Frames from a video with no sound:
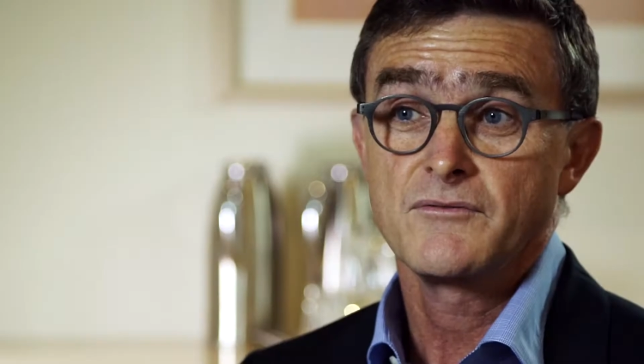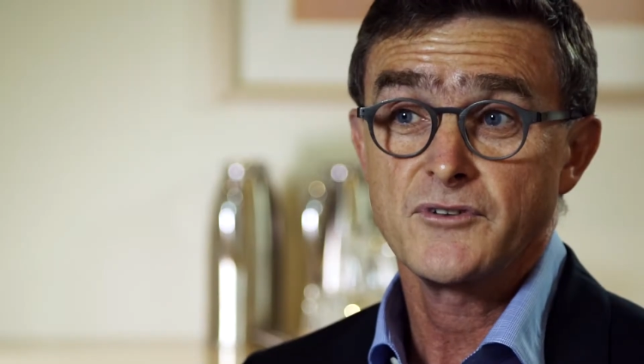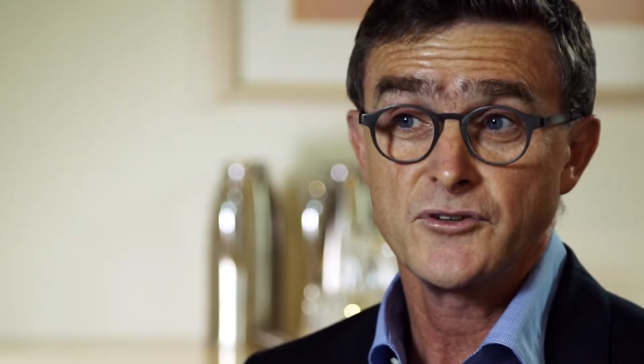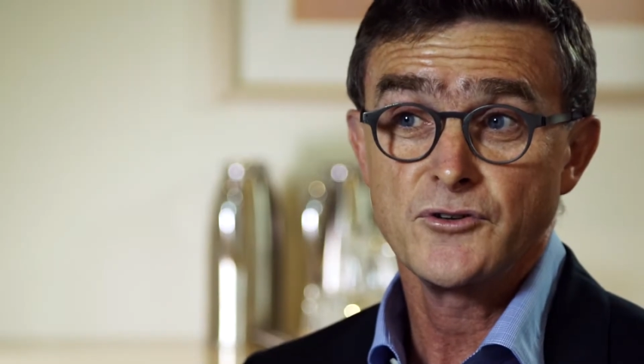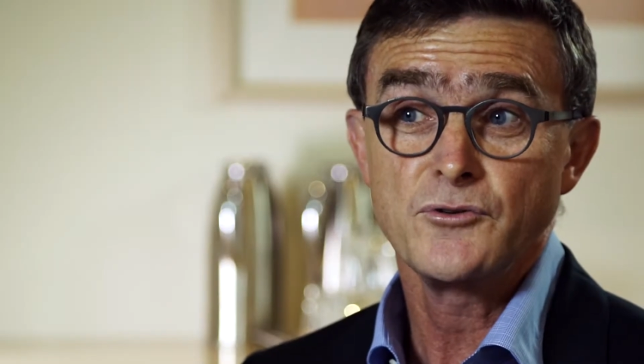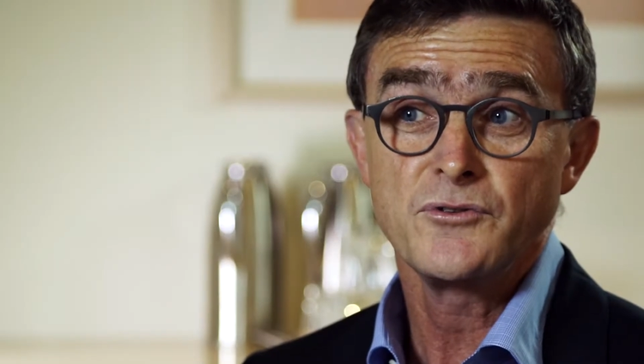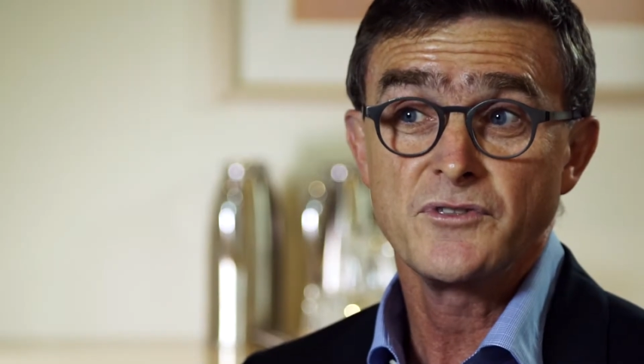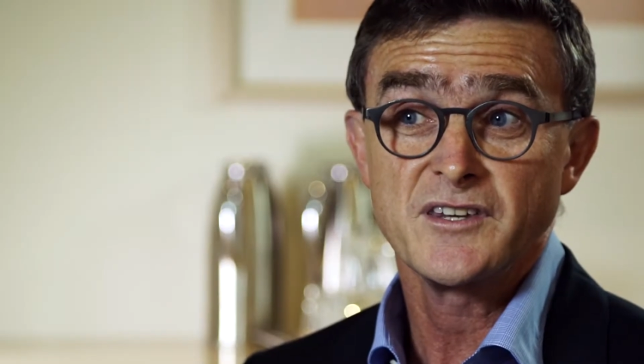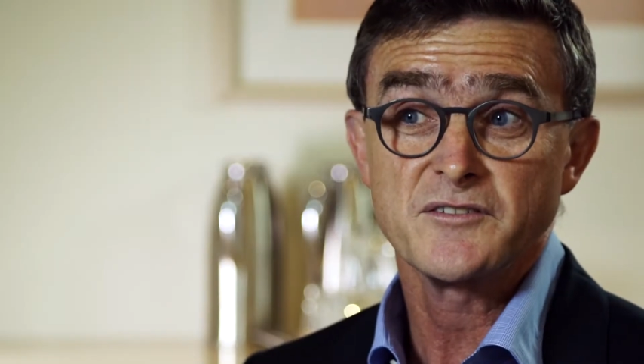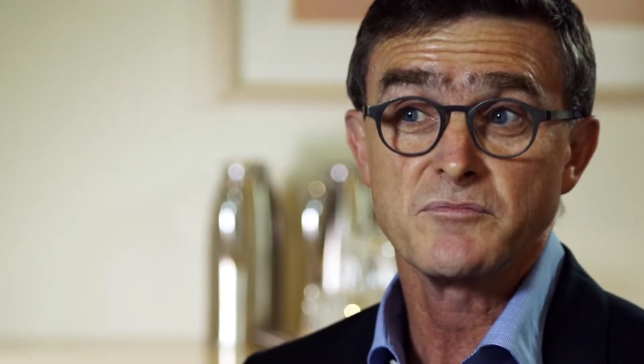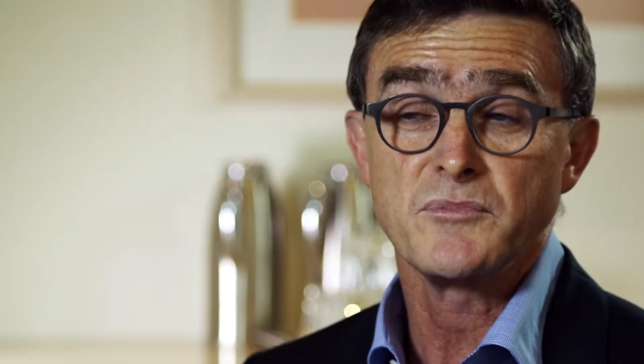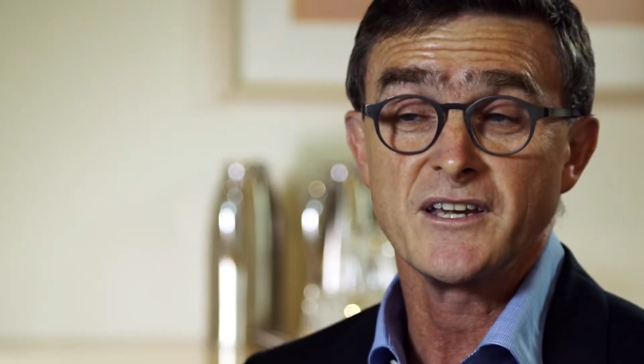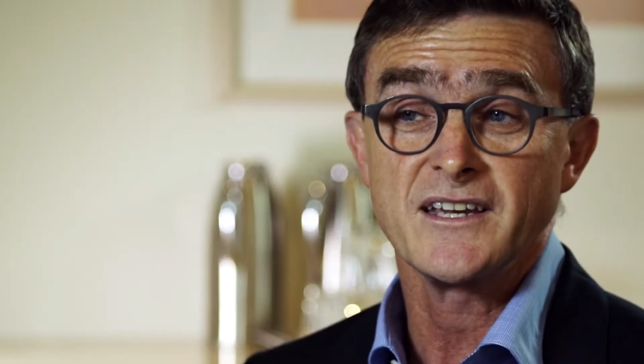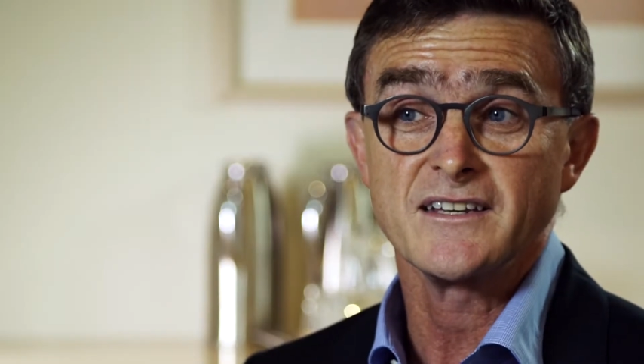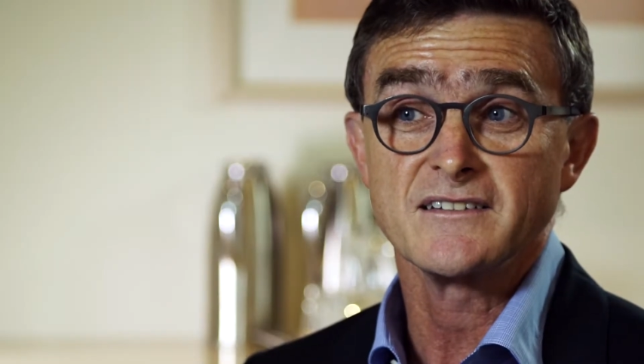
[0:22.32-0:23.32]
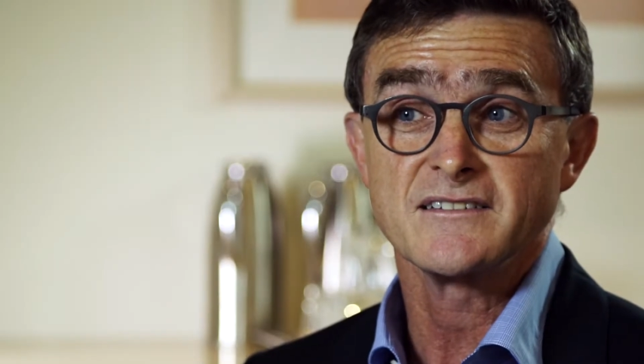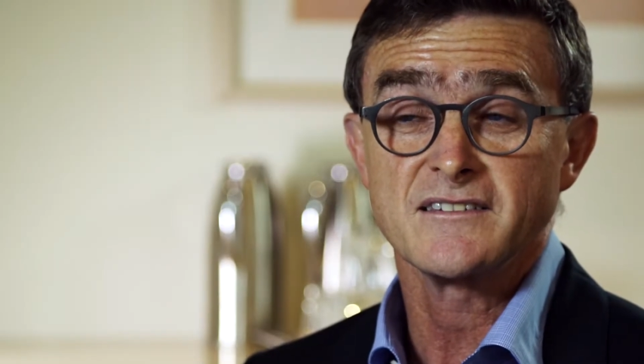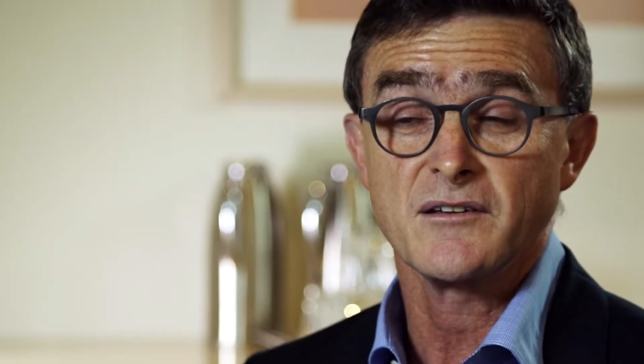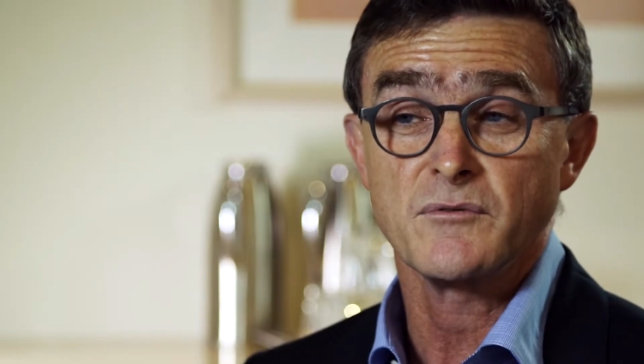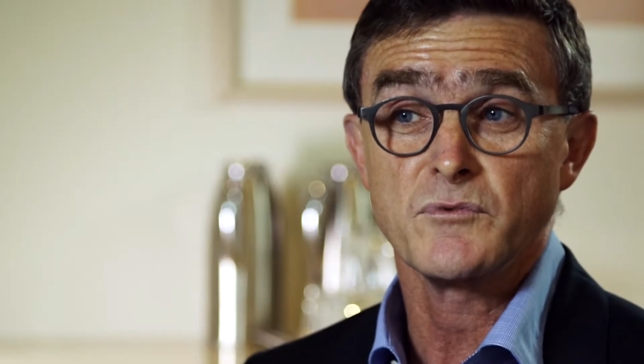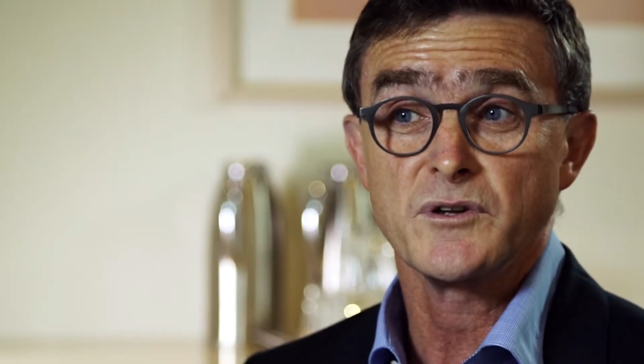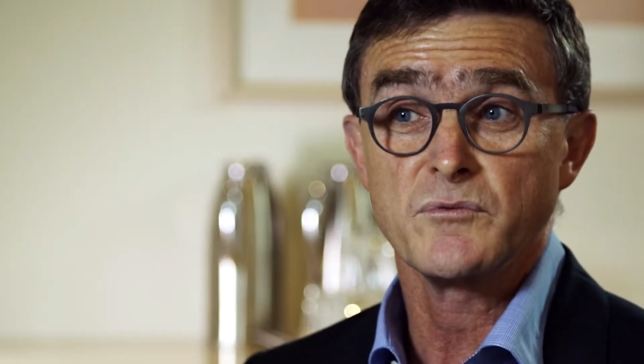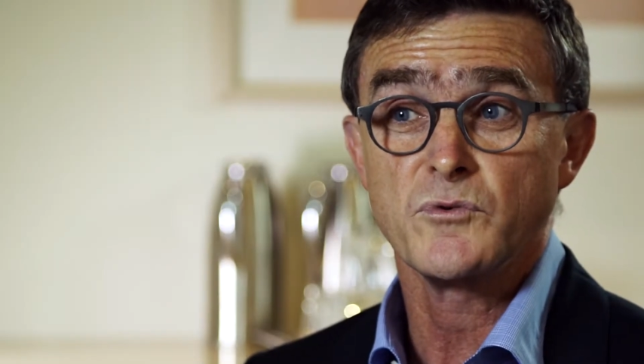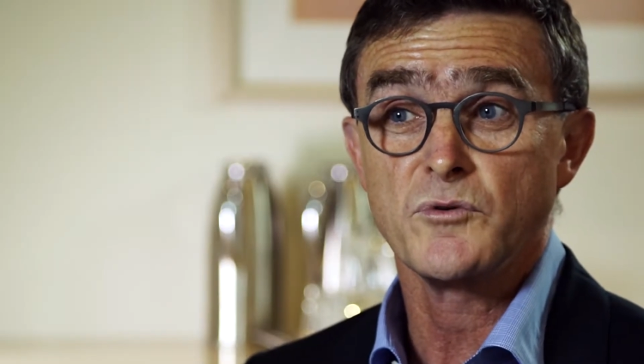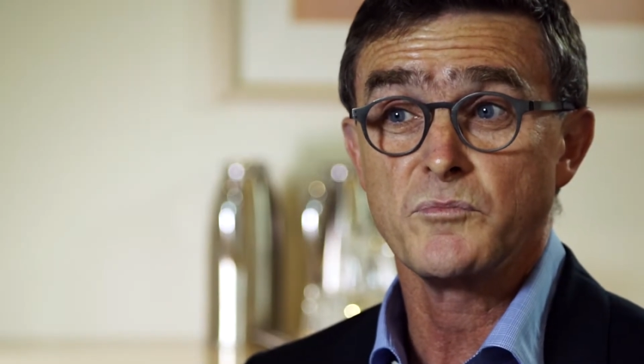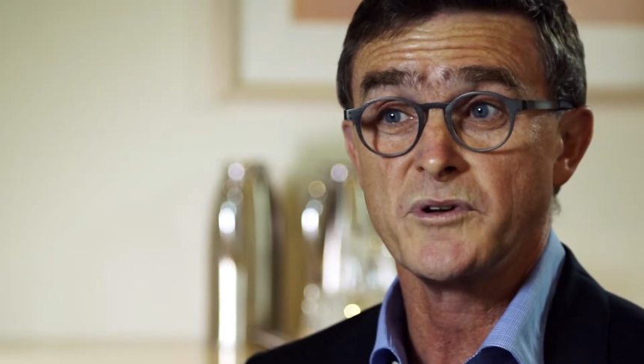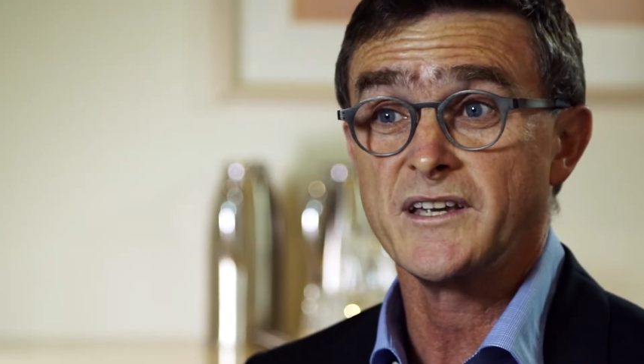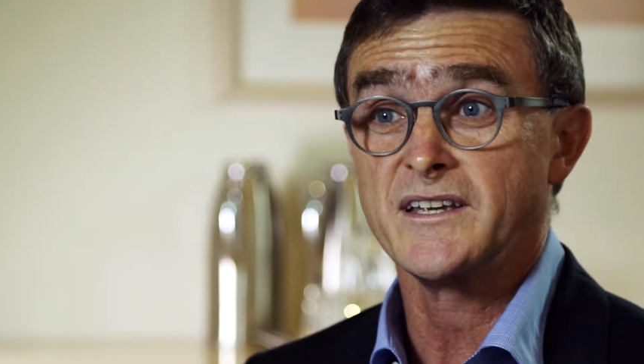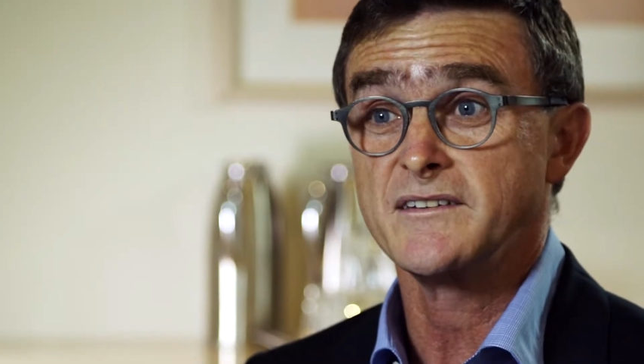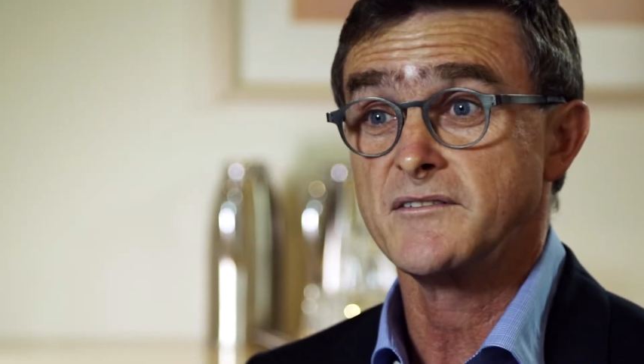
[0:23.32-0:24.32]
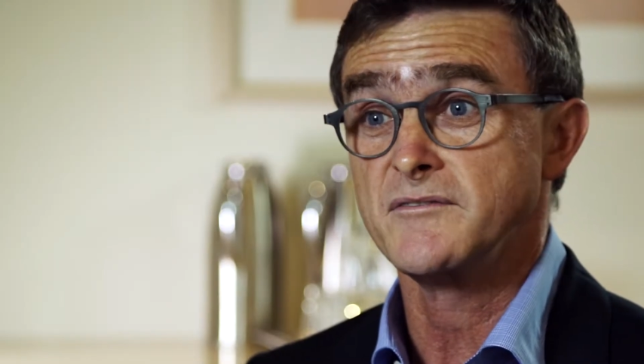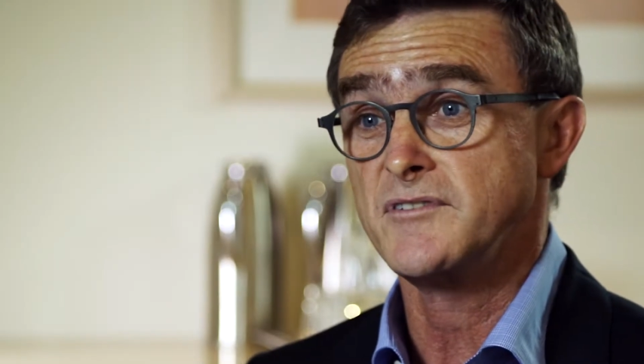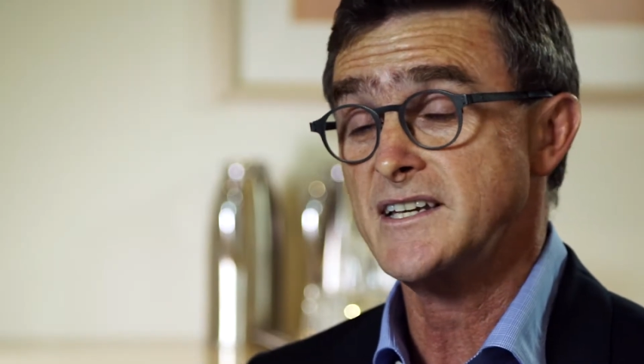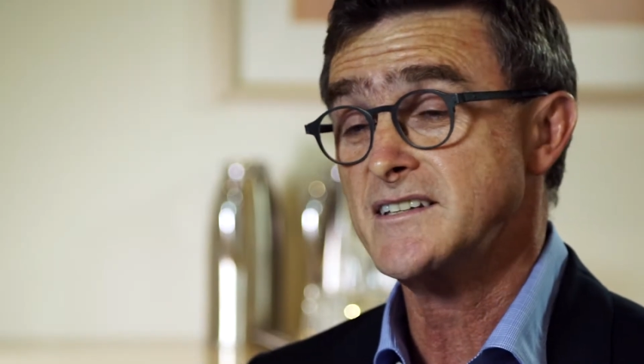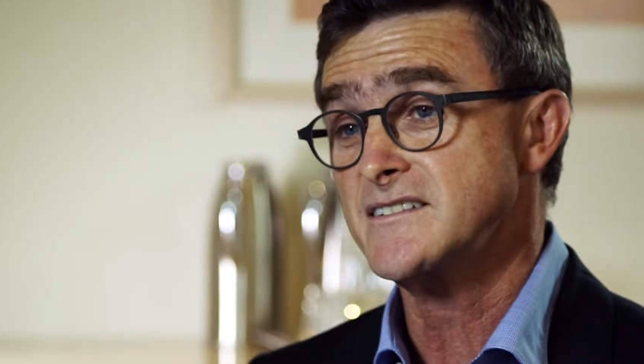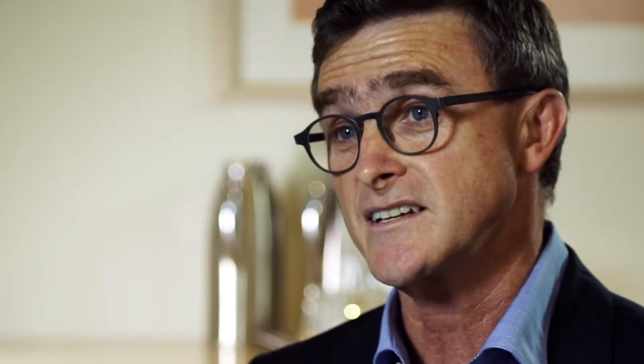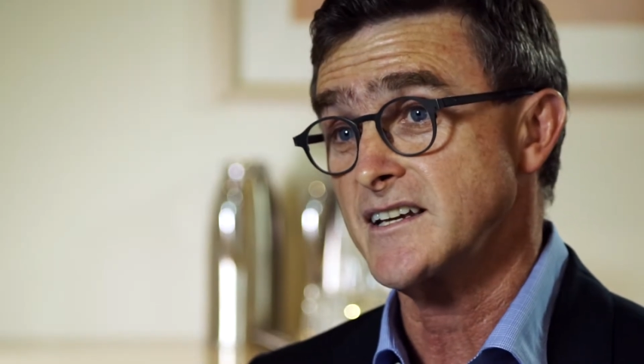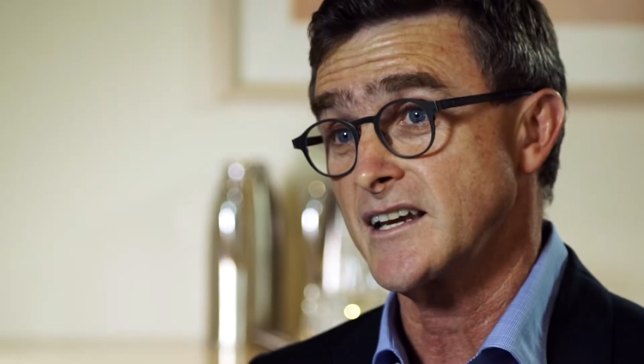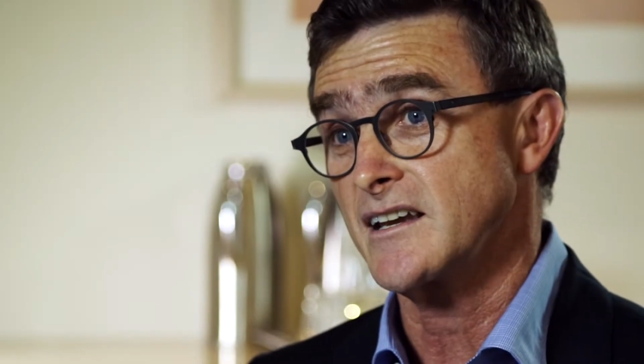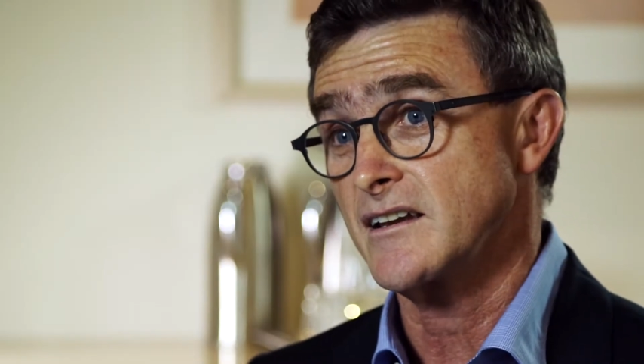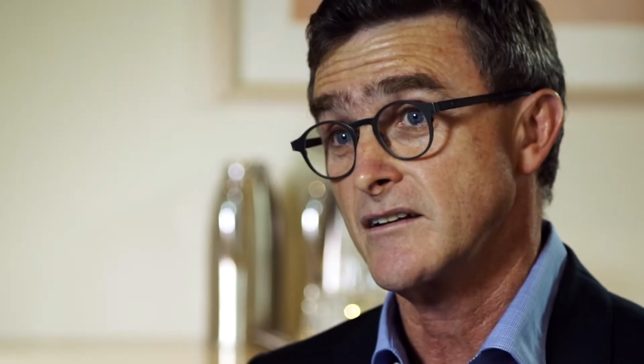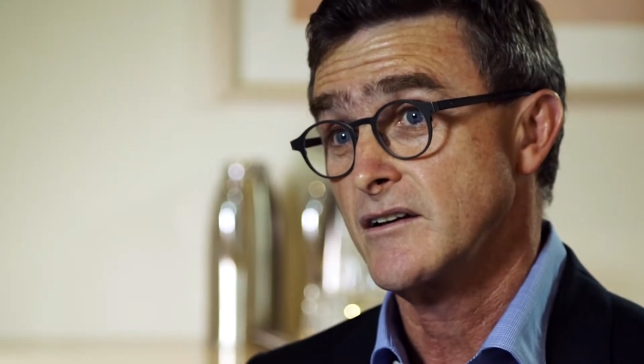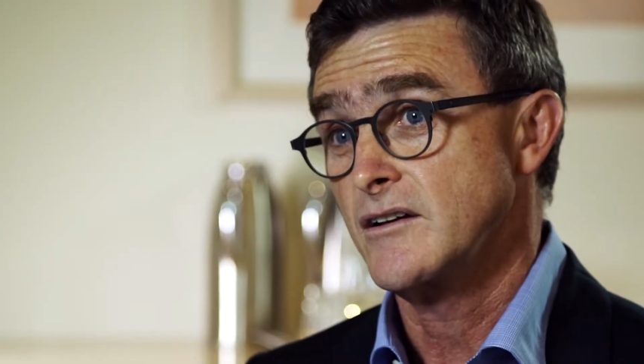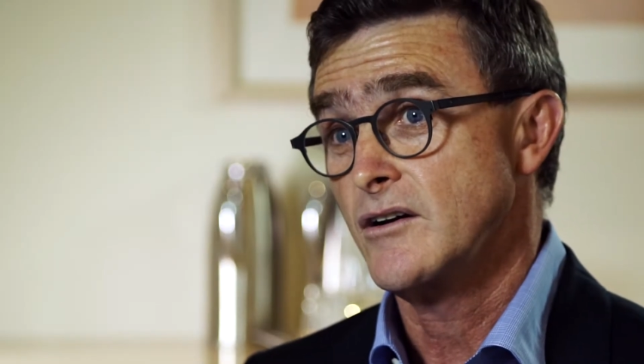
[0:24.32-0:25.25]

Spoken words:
For you, this means that we will be divesting